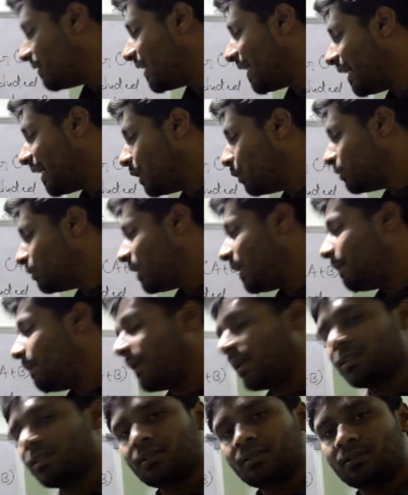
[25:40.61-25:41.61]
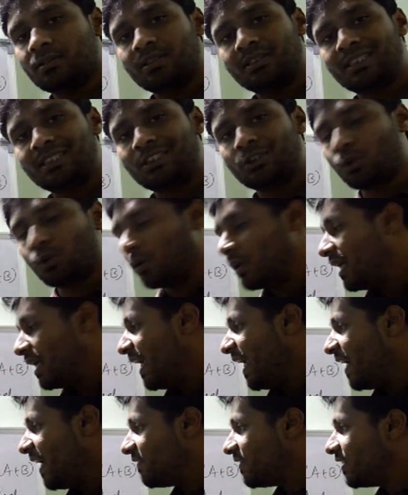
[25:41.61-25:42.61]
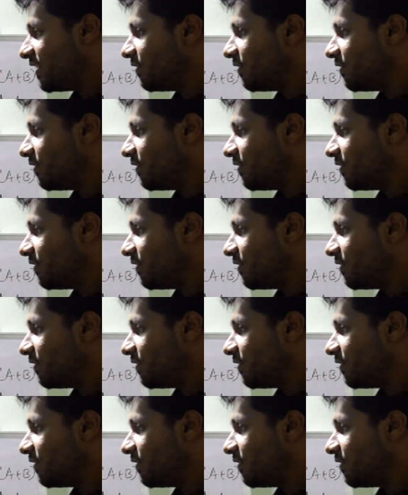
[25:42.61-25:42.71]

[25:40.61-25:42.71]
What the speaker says: they can do 3 parts. Is it so? If they